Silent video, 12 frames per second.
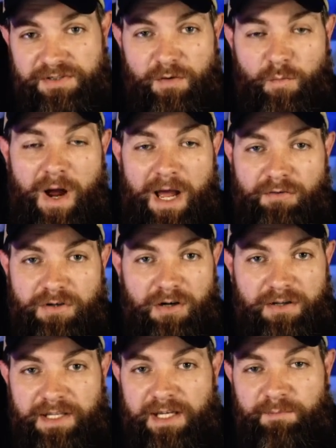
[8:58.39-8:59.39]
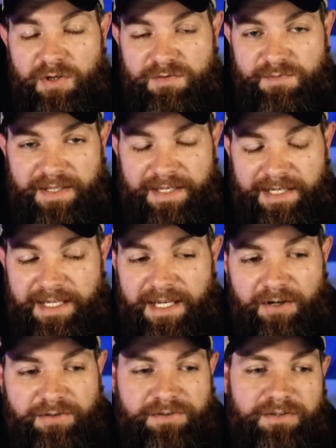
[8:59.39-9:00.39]
just a wild card that can be used with any
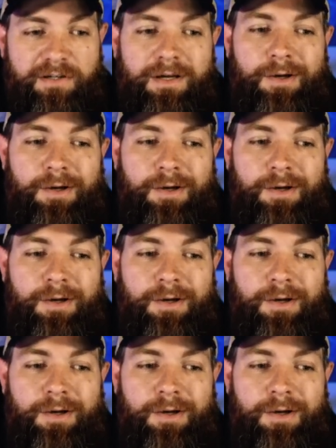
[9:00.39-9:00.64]
character,